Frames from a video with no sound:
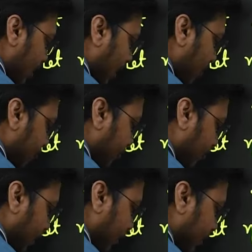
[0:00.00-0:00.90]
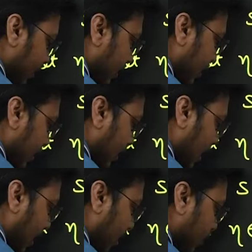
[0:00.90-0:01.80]
alpha 1,
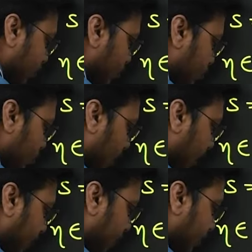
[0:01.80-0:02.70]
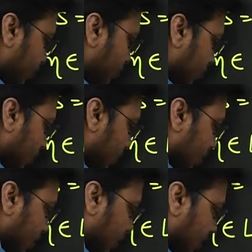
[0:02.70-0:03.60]
R2 alpha 2,
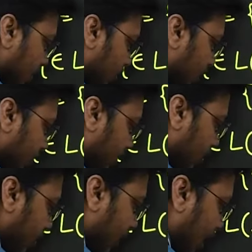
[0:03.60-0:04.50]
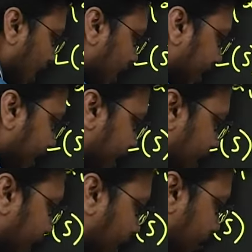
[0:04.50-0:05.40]
Rn
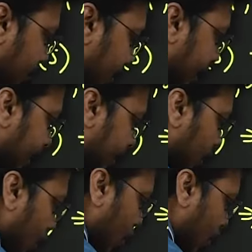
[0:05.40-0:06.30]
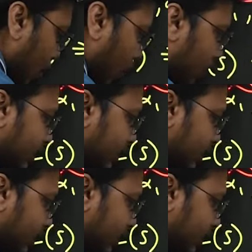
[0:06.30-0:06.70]
alpha n, all